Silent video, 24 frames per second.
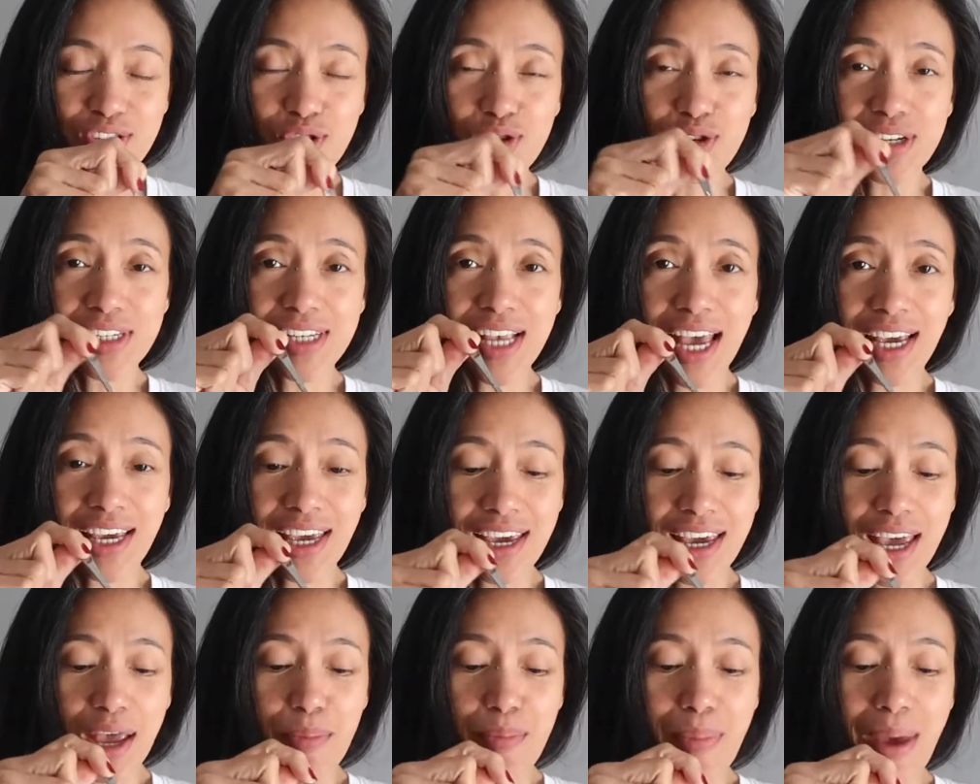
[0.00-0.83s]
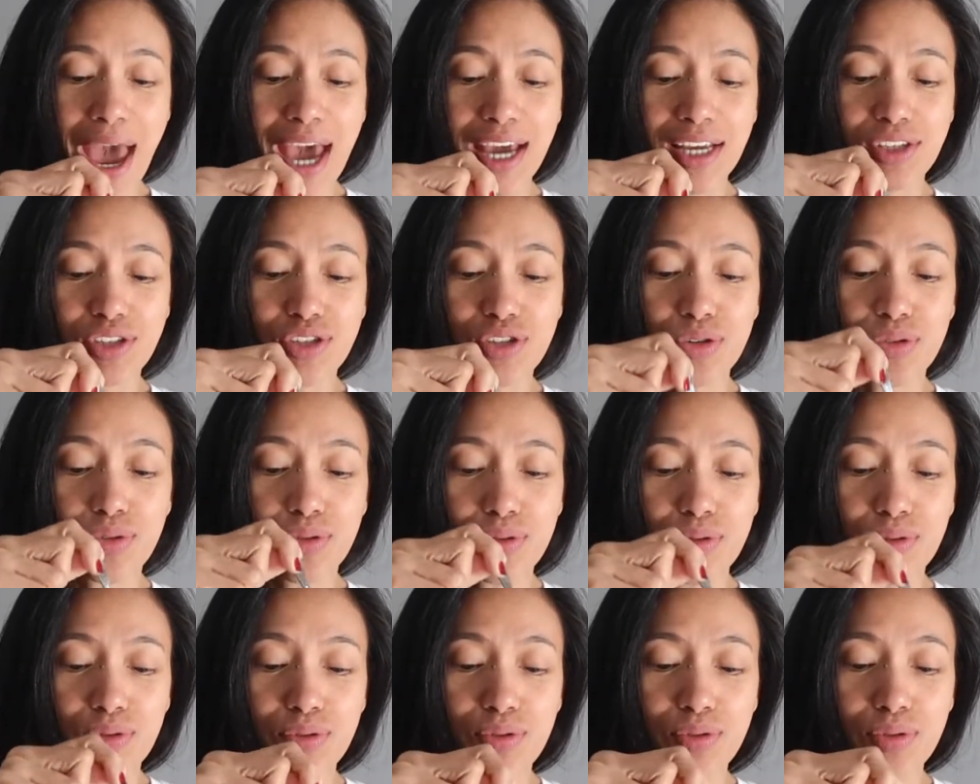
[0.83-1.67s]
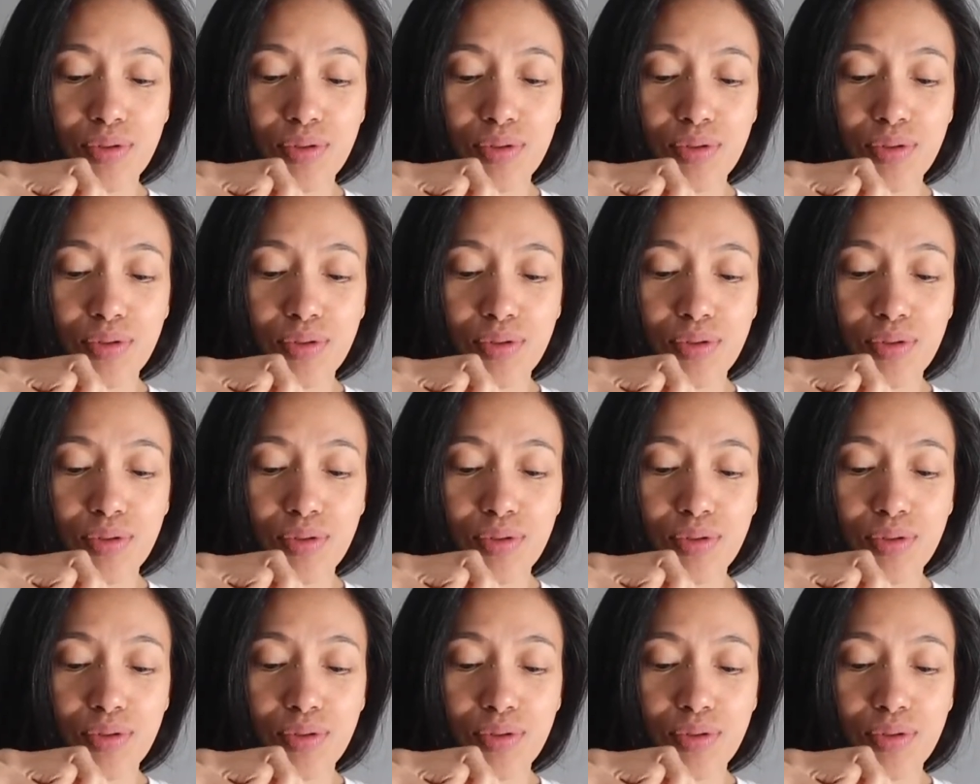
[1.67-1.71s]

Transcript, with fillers: soon as I can get back to